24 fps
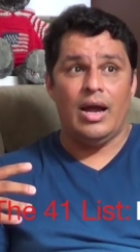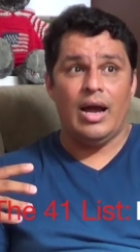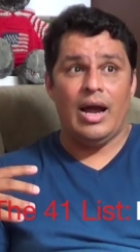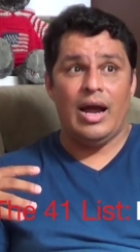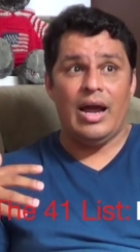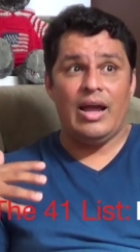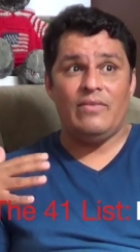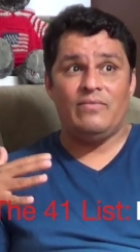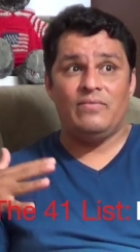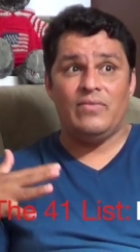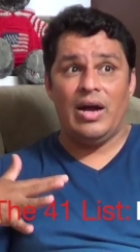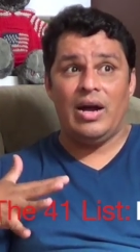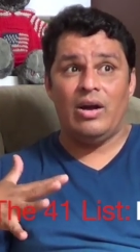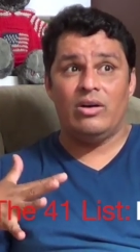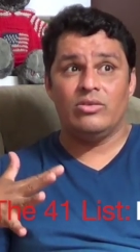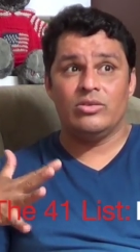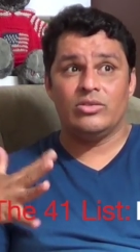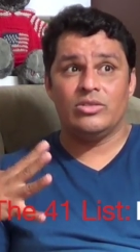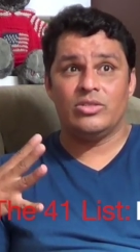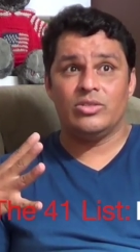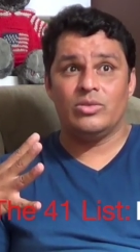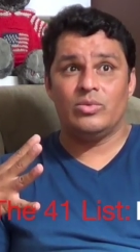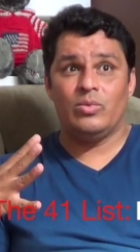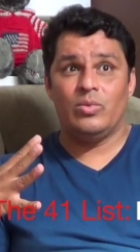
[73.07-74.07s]
I
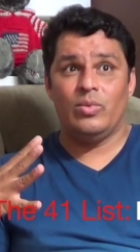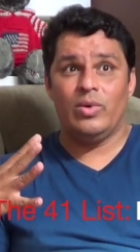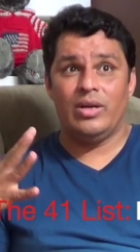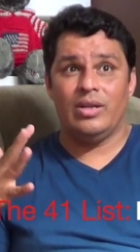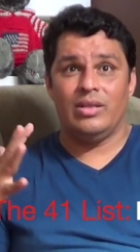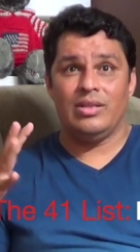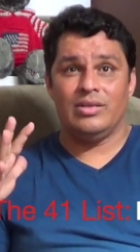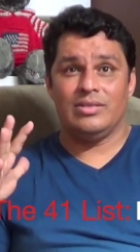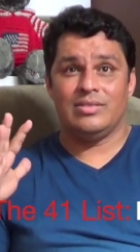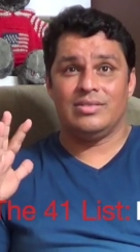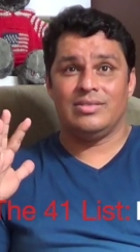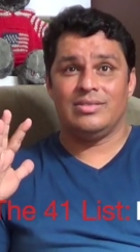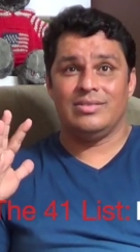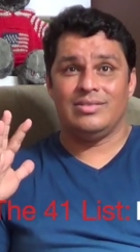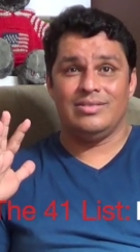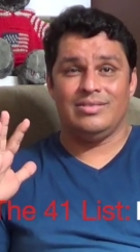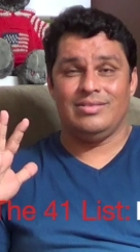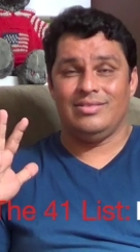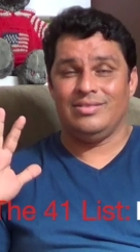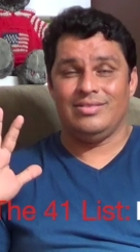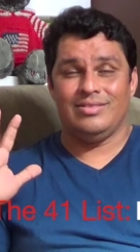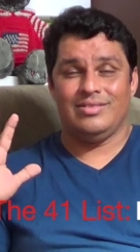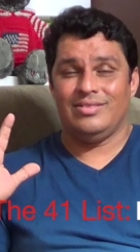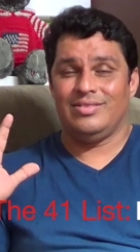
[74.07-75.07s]
found one of the
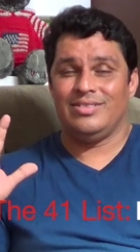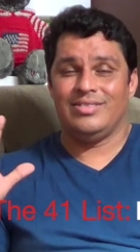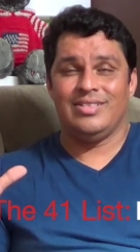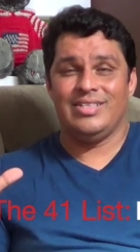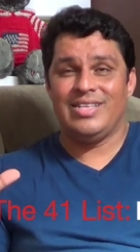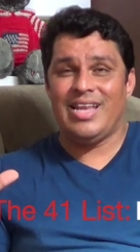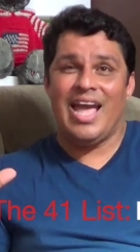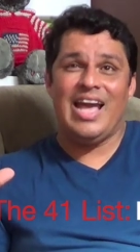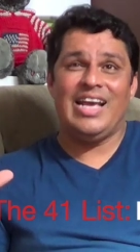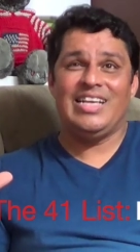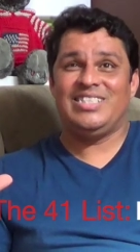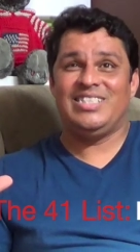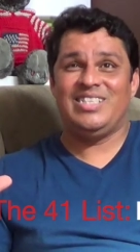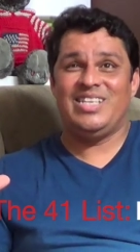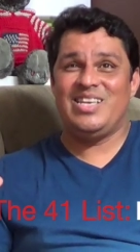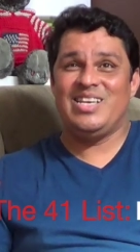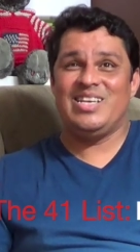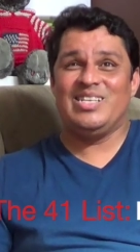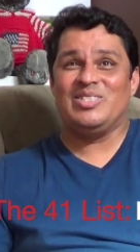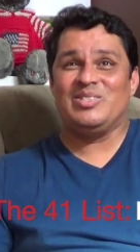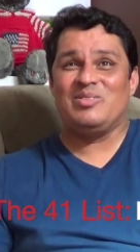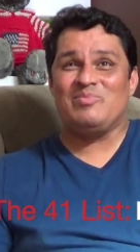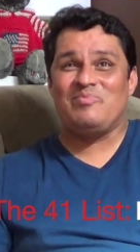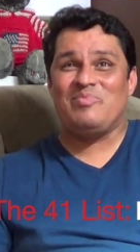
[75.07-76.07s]

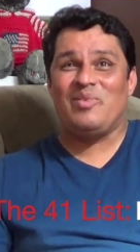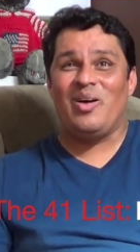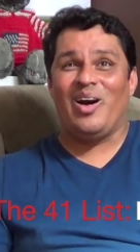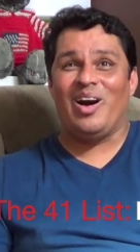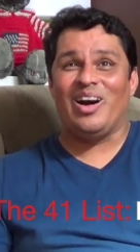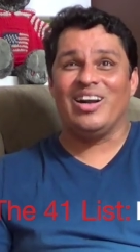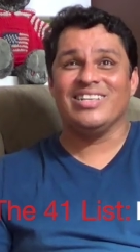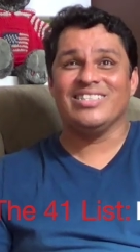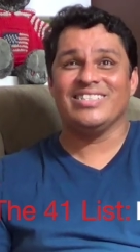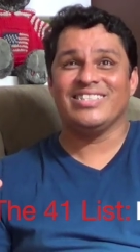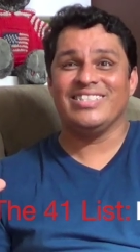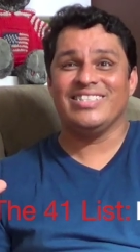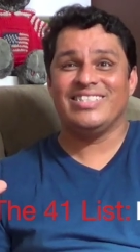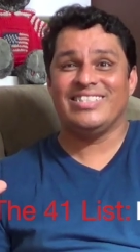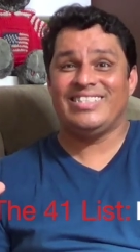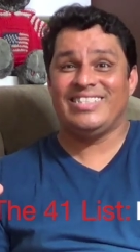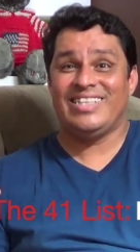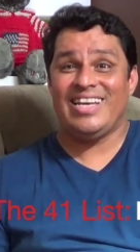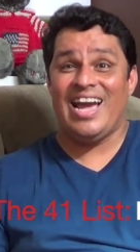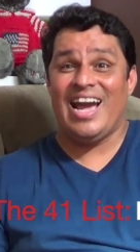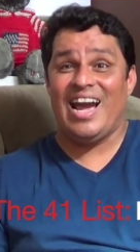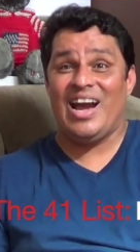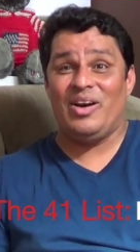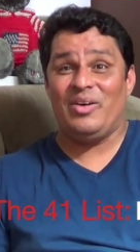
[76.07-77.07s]
nastiest bars in
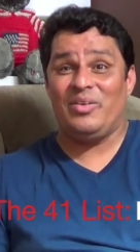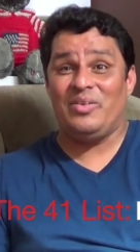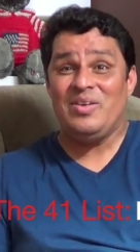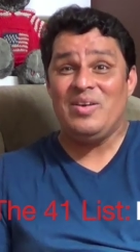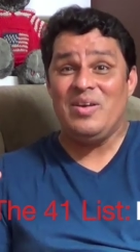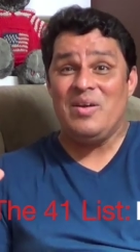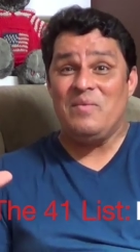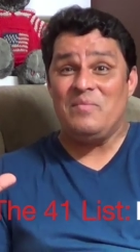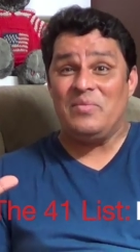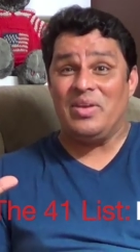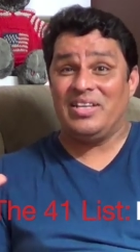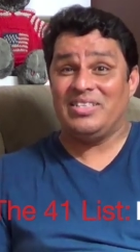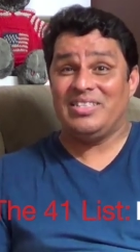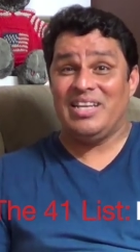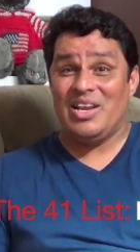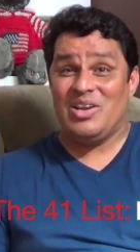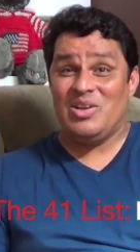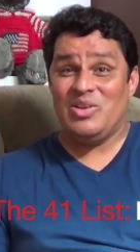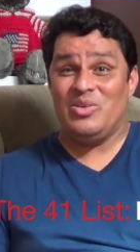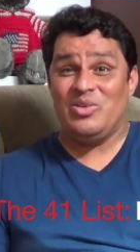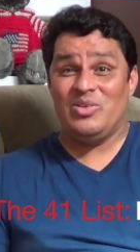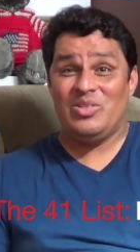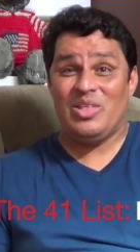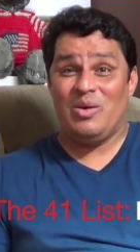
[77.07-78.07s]
town because I
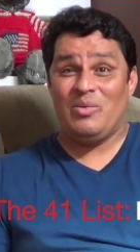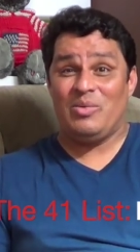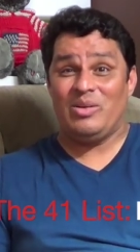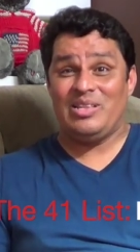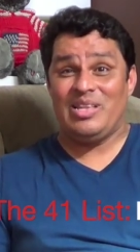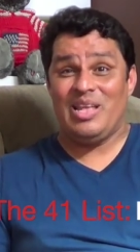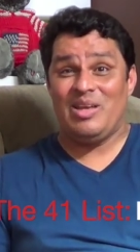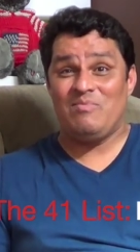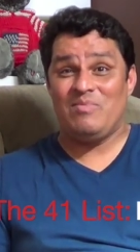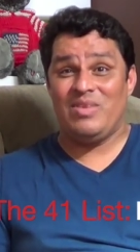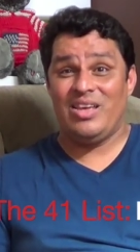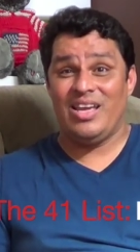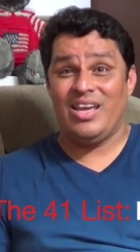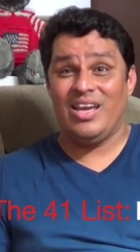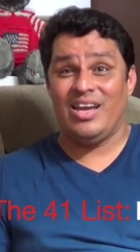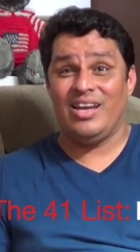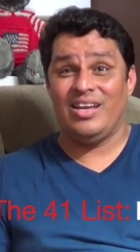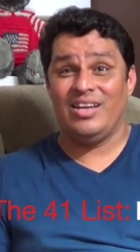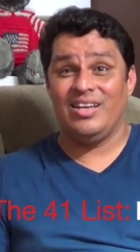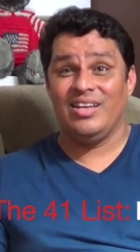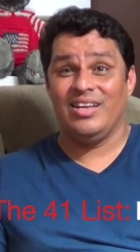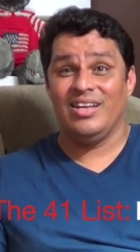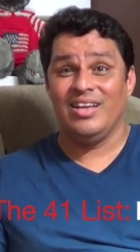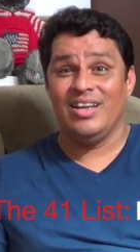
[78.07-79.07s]
knew that would let me
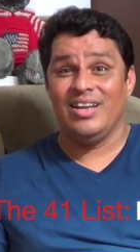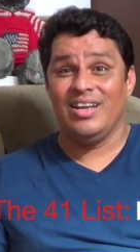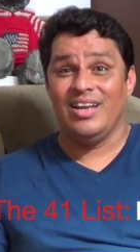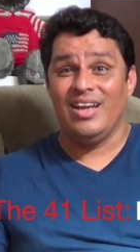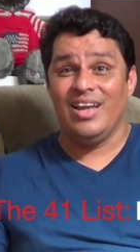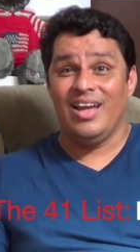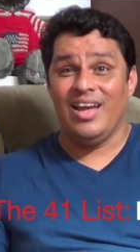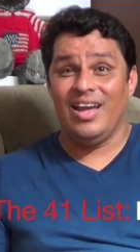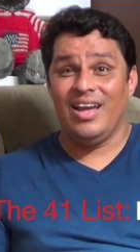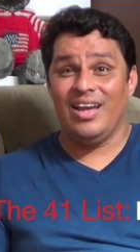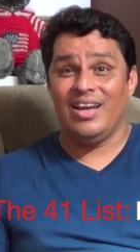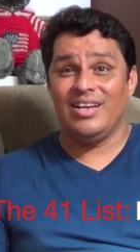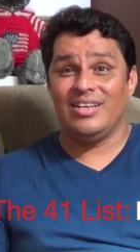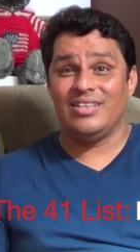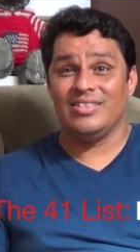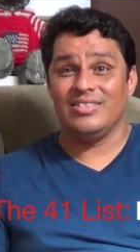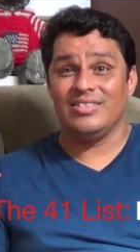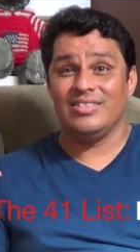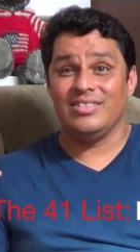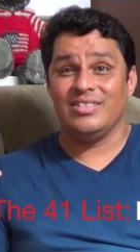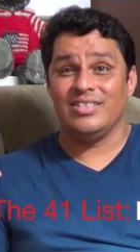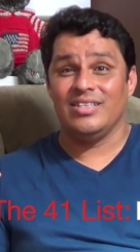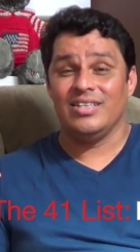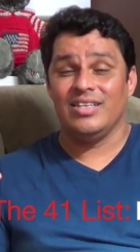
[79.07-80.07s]
in.
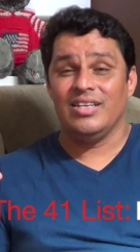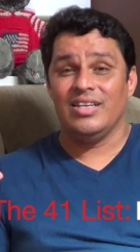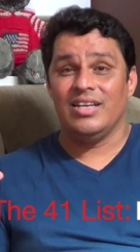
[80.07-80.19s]
And